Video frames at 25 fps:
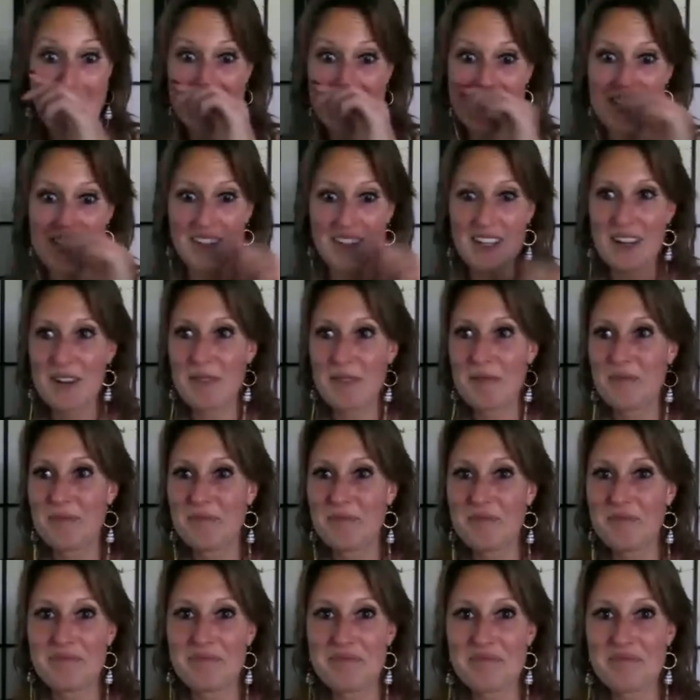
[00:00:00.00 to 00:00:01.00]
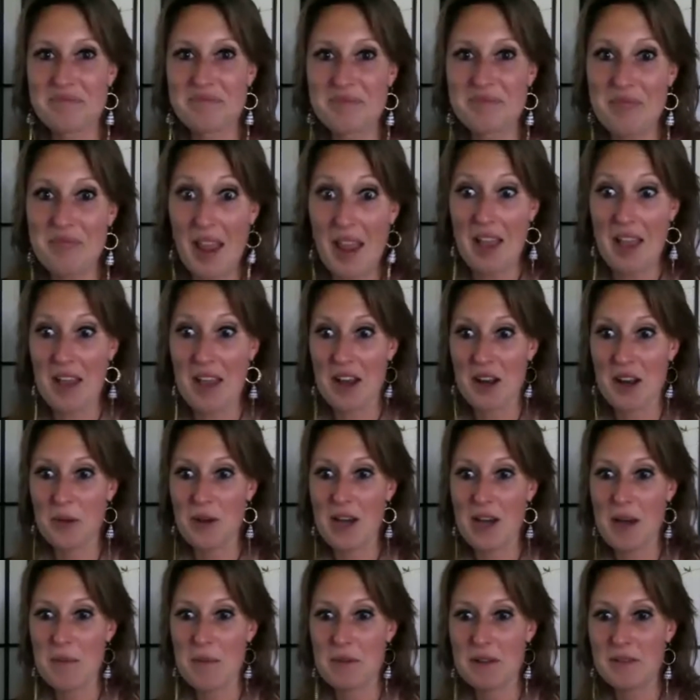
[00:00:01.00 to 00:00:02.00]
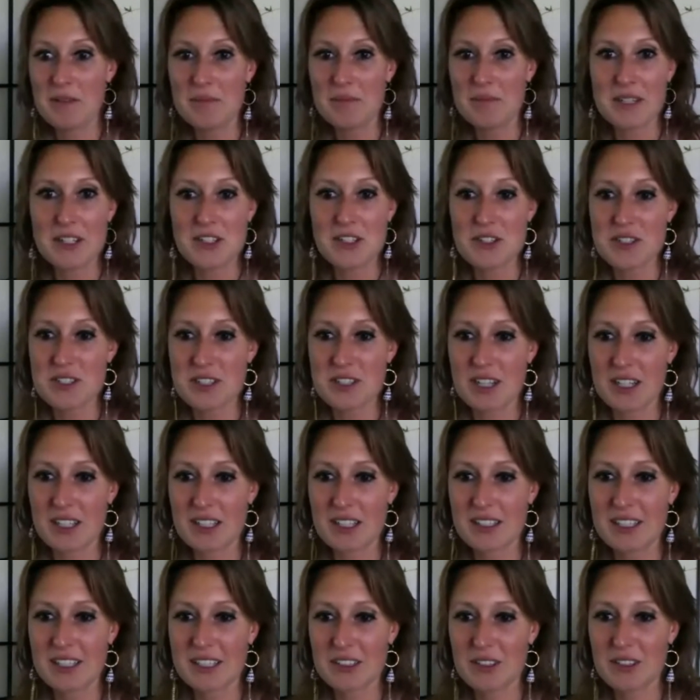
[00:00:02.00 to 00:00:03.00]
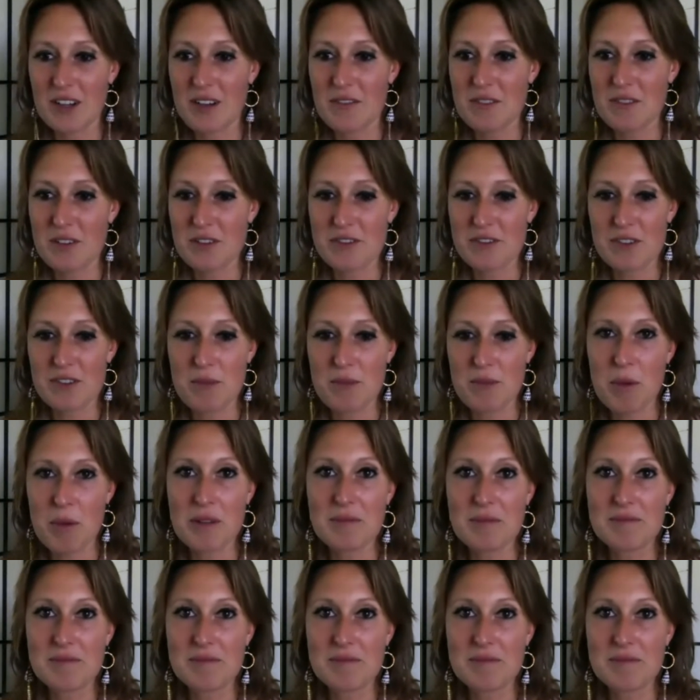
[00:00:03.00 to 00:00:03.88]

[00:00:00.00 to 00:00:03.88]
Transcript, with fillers: here now. I don't know what happened, but it just kind of clicked off there for a moment.